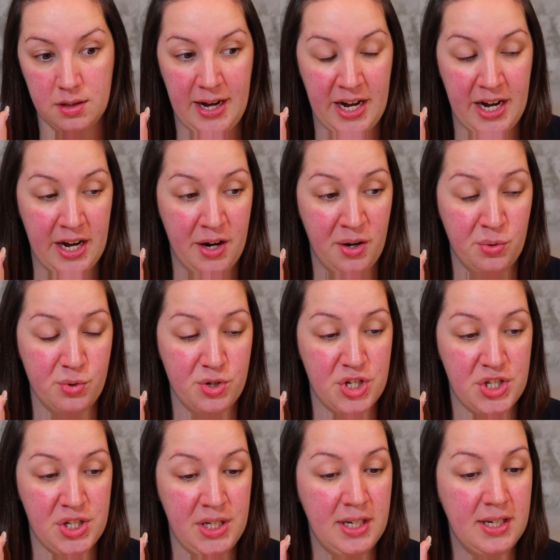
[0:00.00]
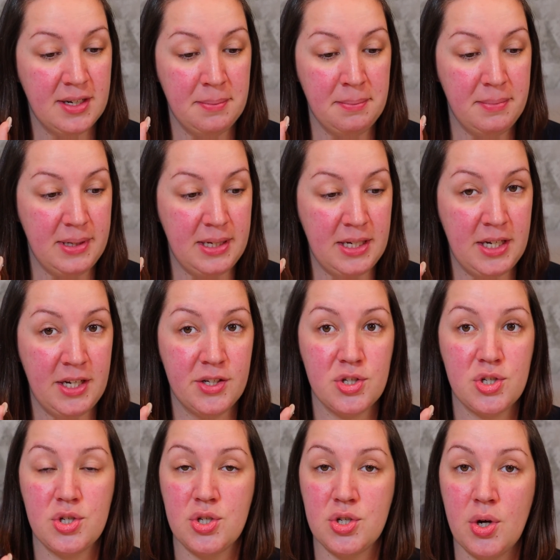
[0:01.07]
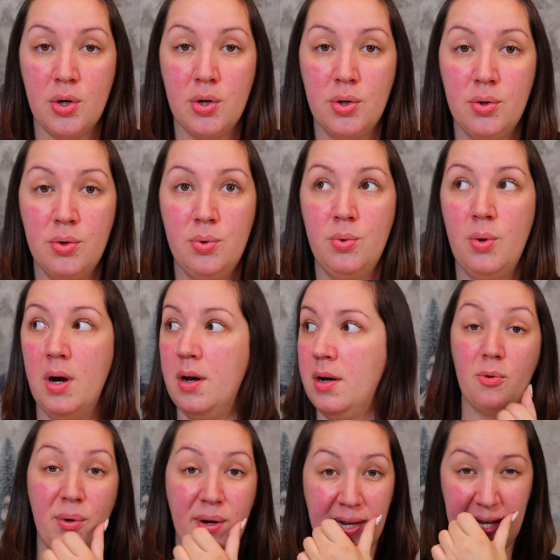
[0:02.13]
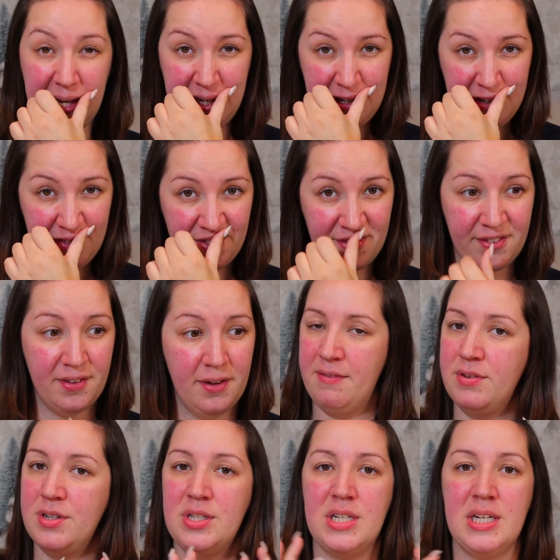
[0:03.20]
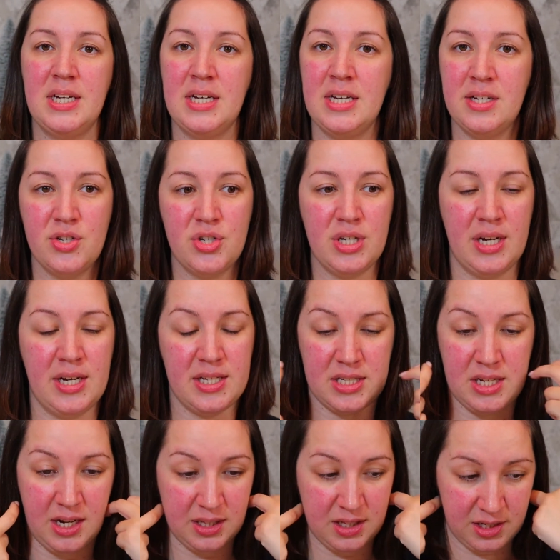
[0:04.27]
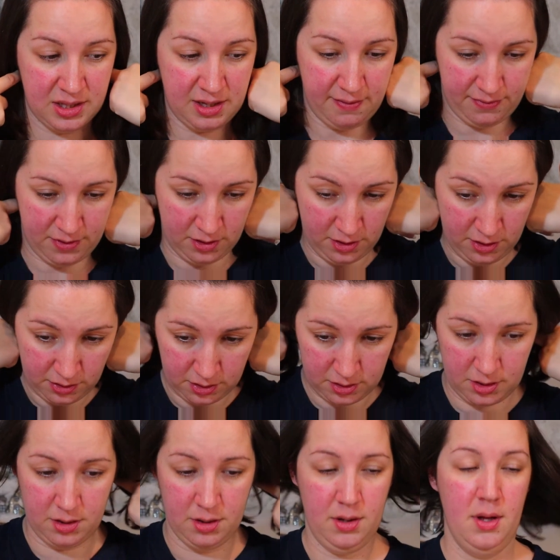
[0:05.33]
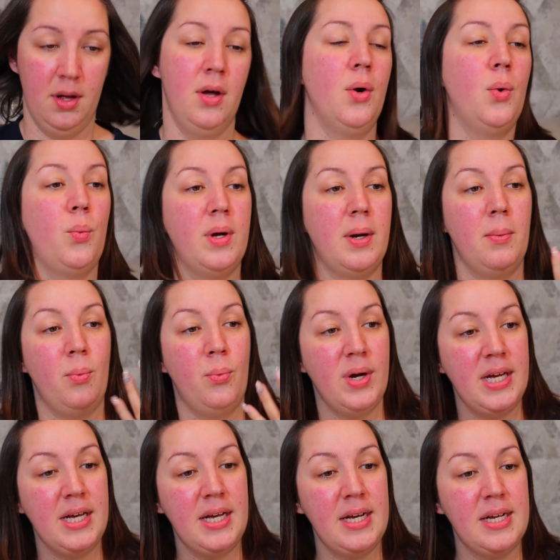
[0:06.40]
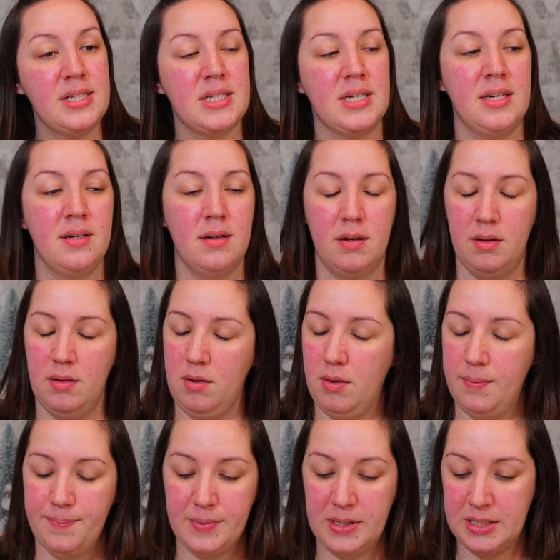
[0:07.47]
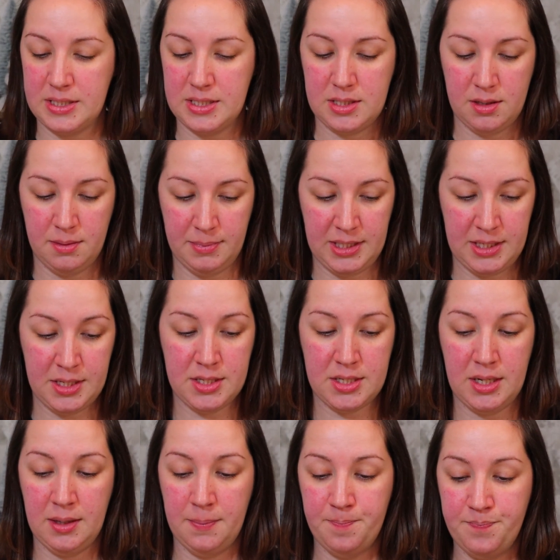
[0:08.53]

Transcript: How she can be so creative. Every day she has like a different look with wigs and it's amazing.